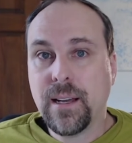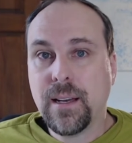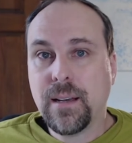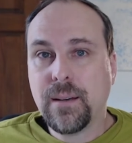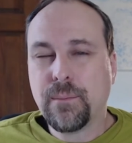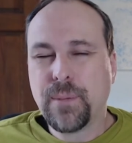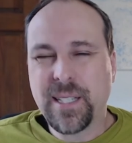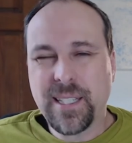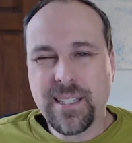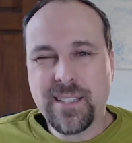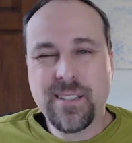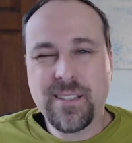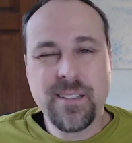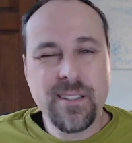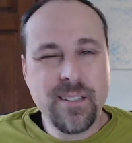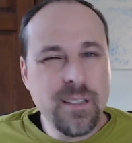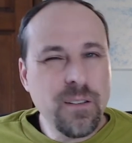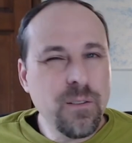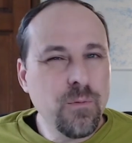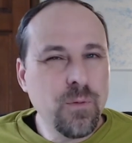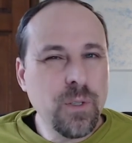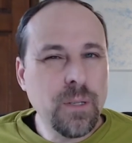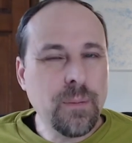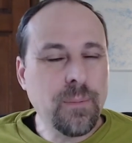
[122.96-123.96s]
But it
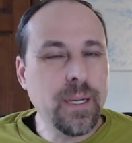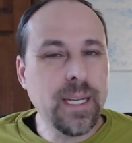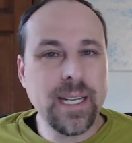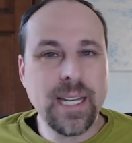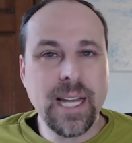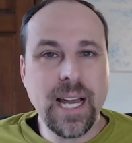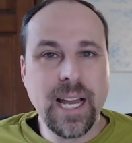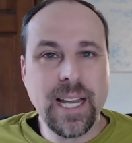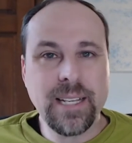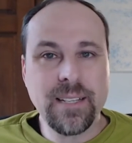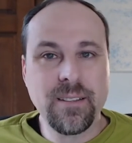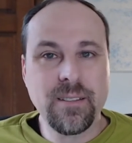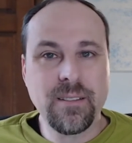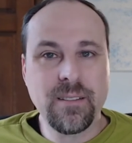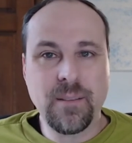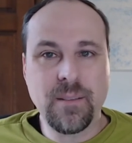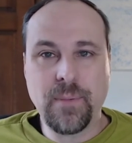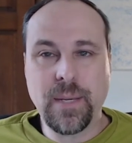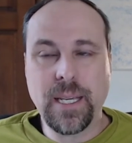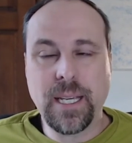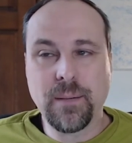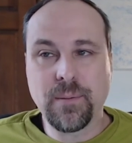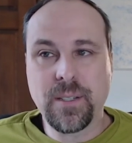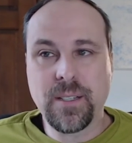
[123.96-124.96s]
still would be nice to
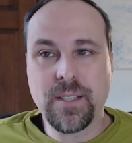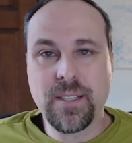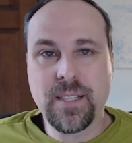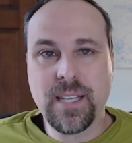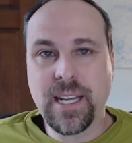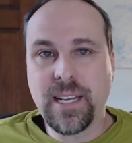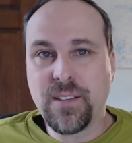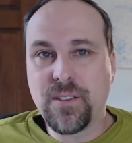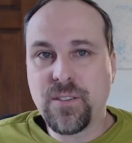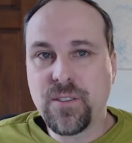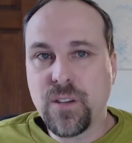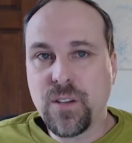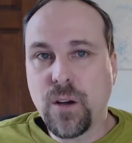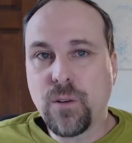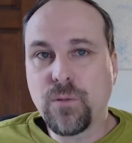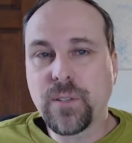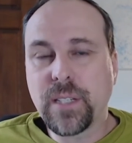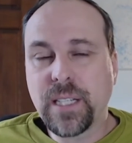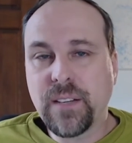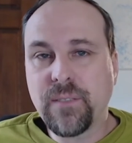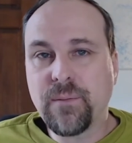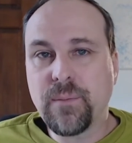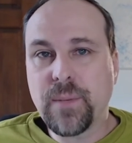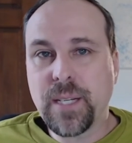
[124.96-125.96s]
be able to say, don't
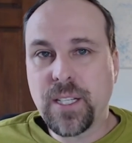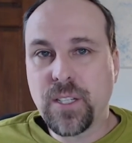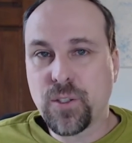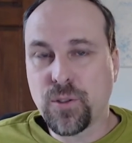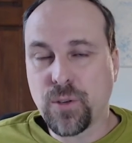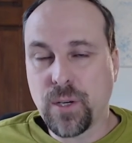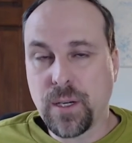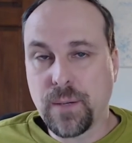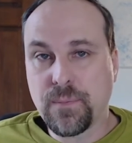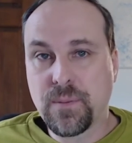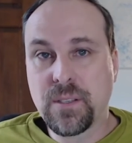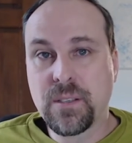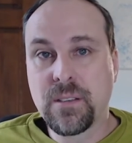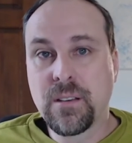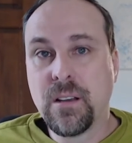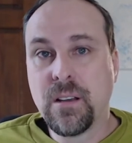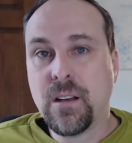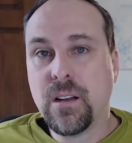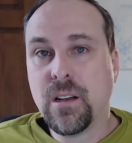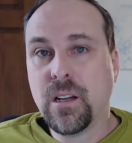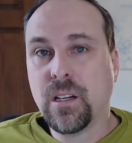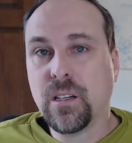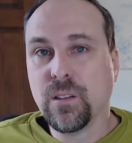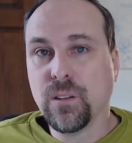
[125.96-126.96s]
give me trips
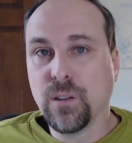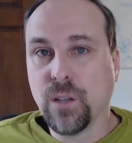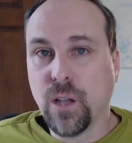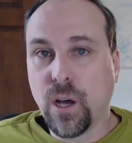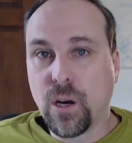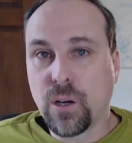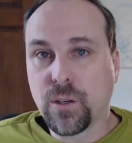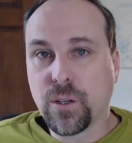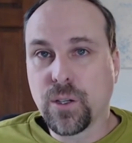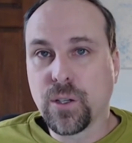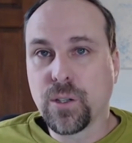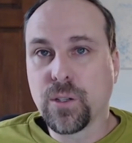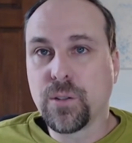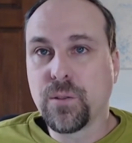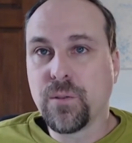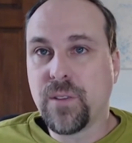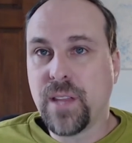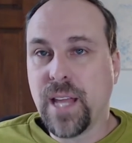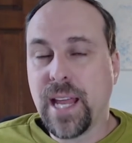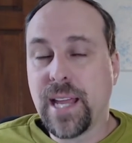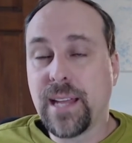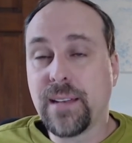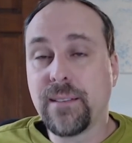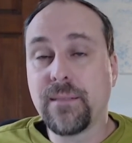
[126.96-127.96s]
longer
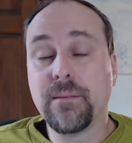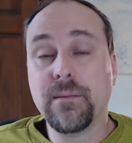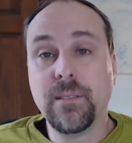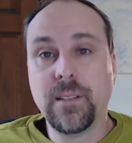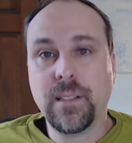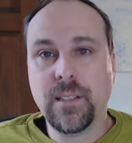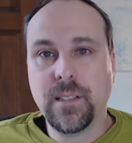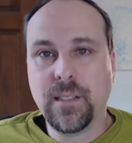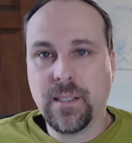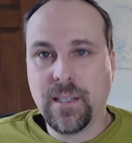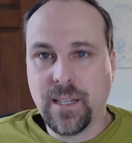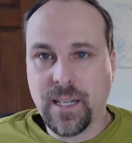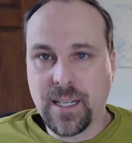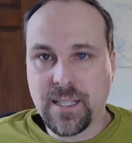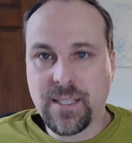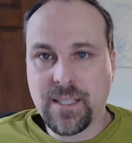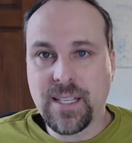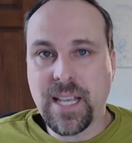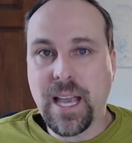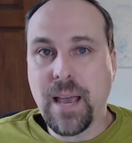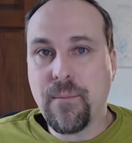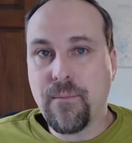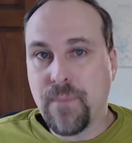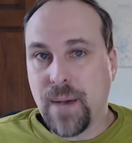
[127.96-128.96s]
than a
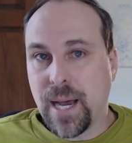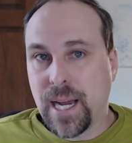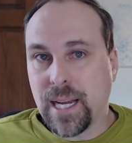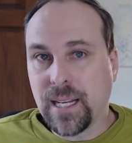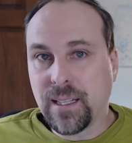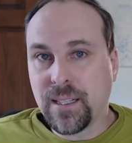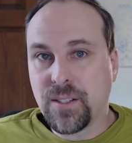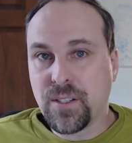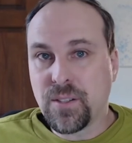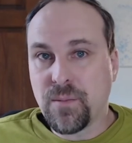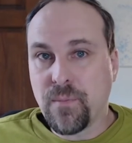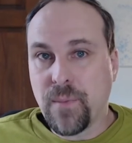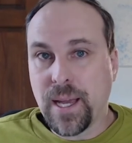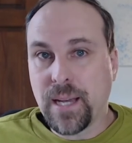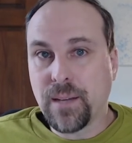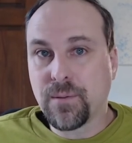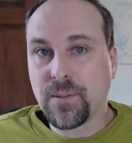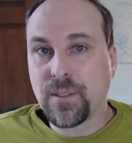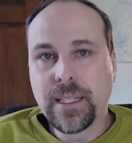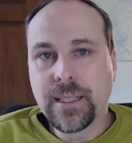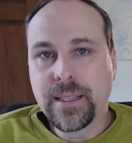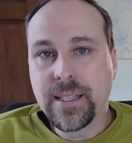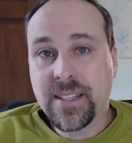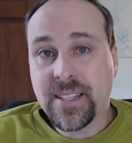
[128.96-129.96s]
set mileage
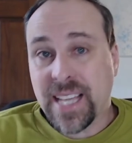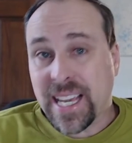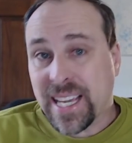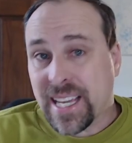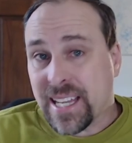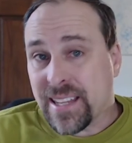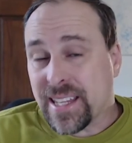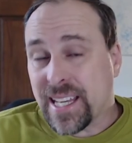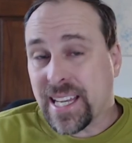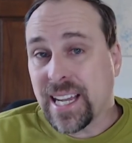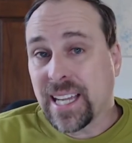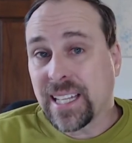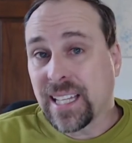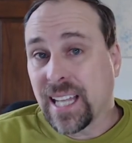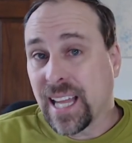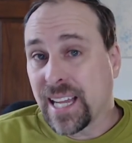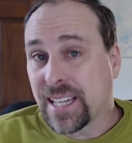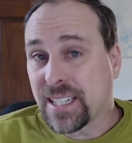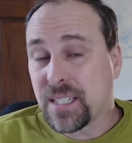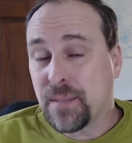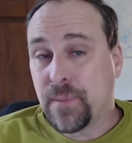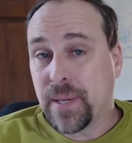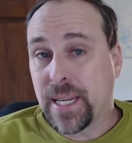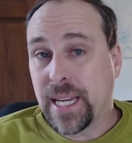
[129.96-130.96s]
amount. The second thing I'd
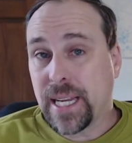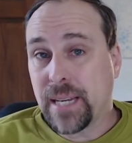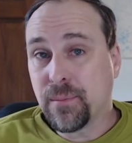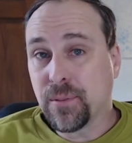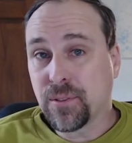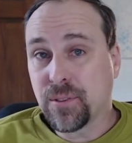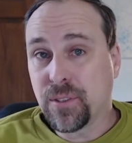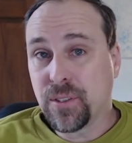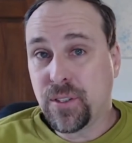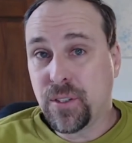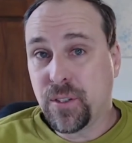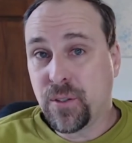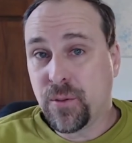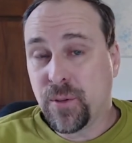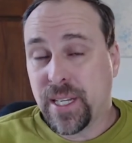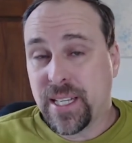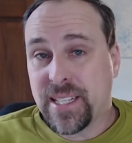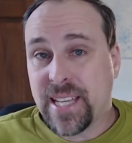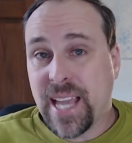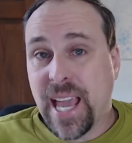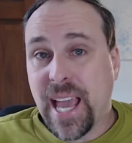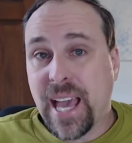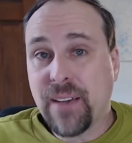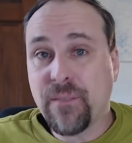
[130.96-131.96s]
like to be able to do
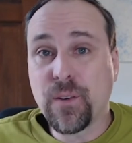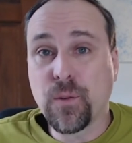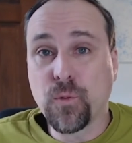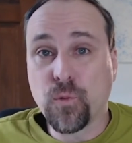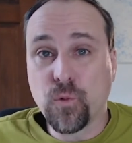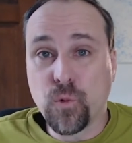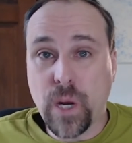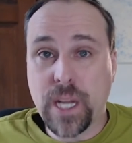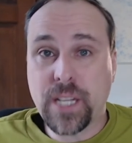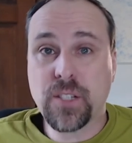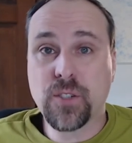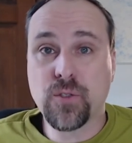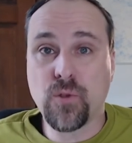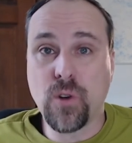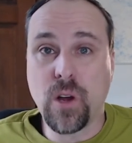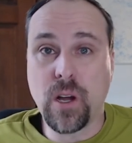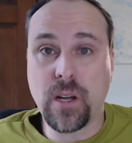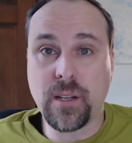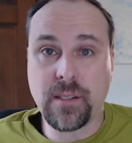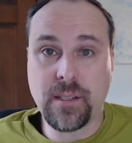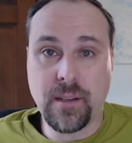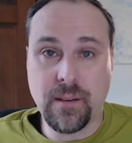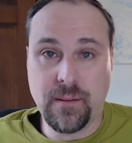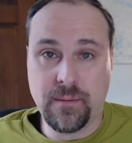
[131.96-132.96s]
is have a
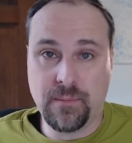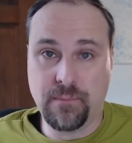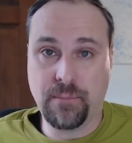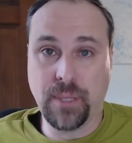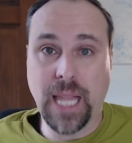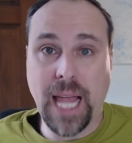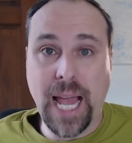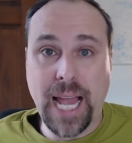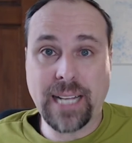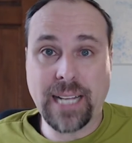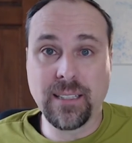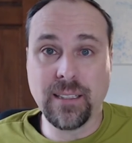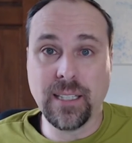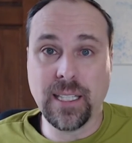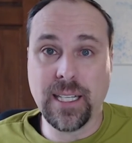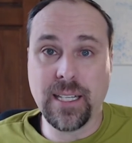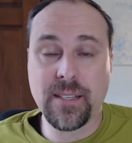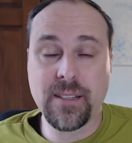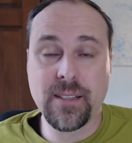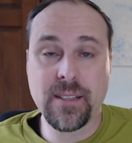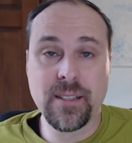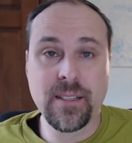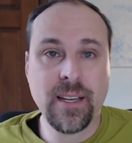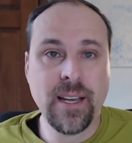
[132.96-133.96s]
restaurant
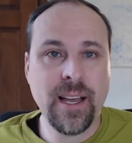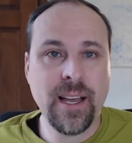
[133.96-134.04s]
blacklist.